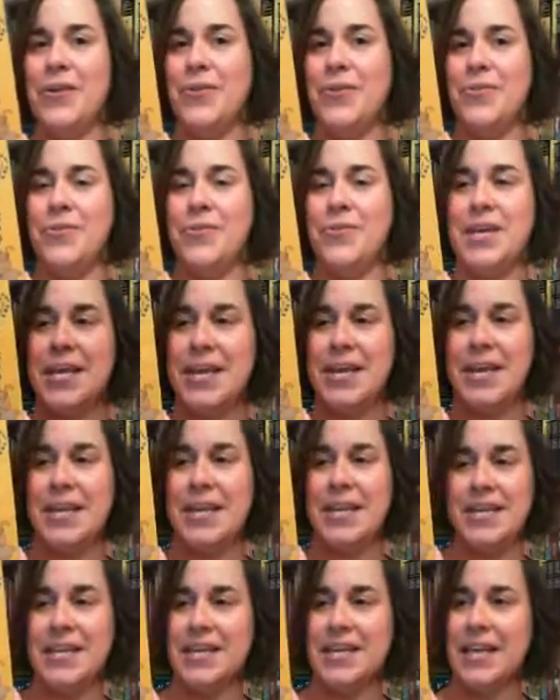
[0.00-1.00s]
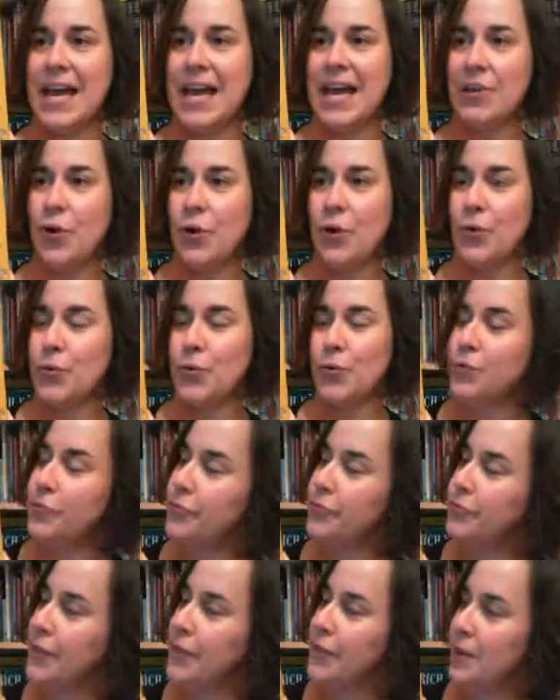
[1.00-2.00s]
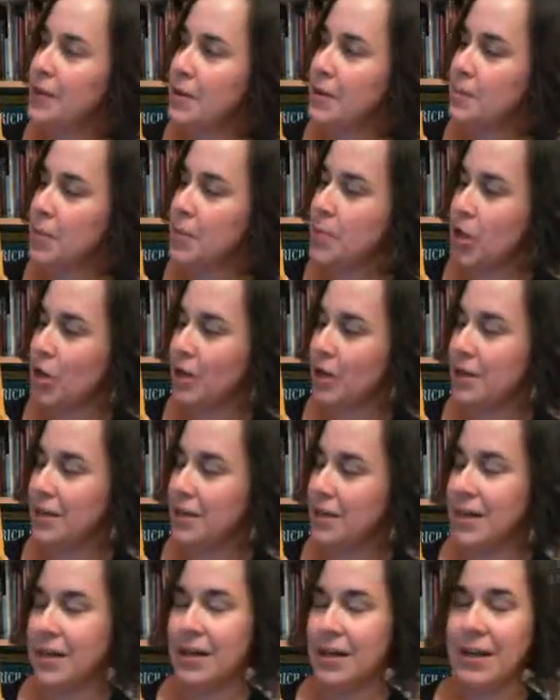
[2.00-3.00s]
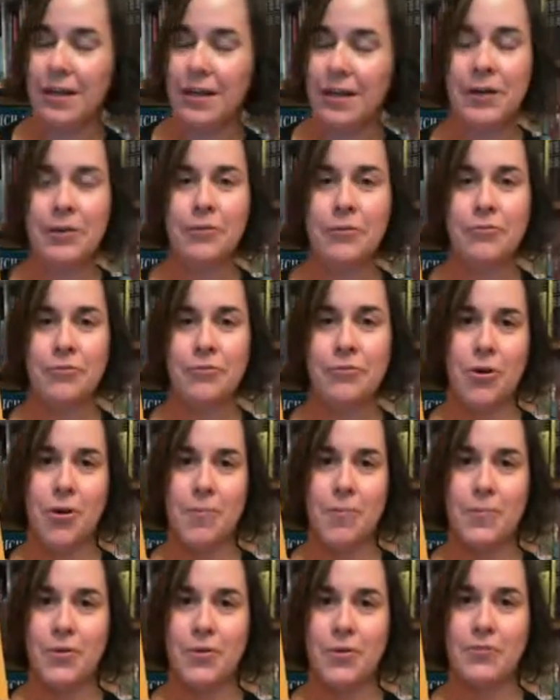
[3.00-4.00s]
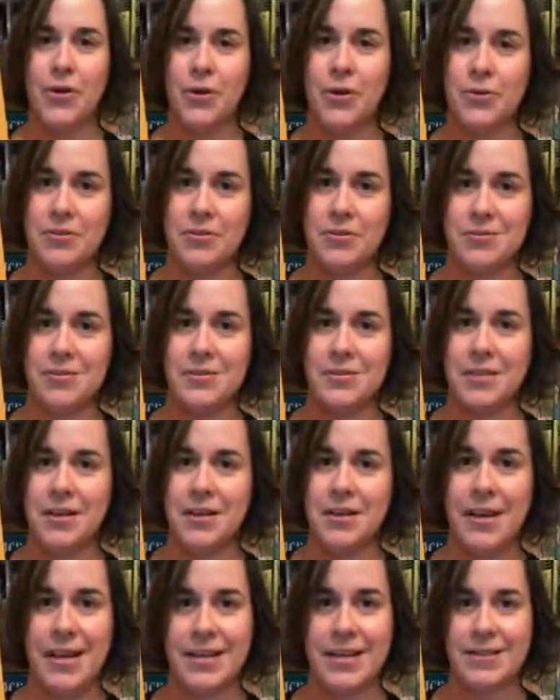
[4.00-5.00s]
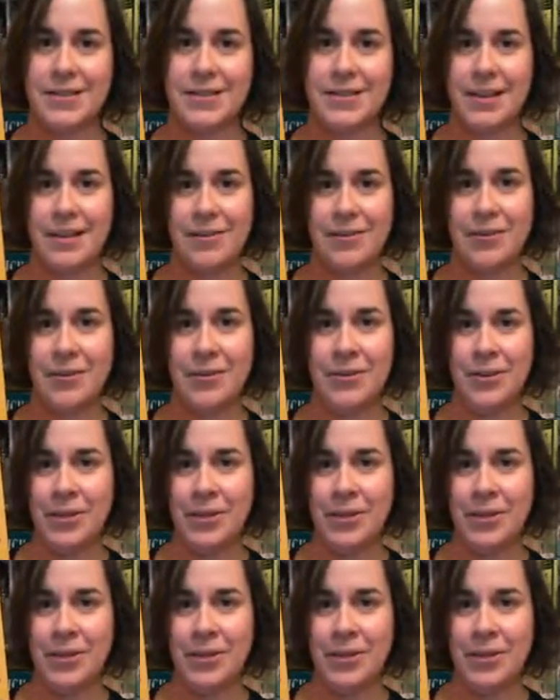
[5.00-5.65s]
The Yellow Fairy book from the Folio Society.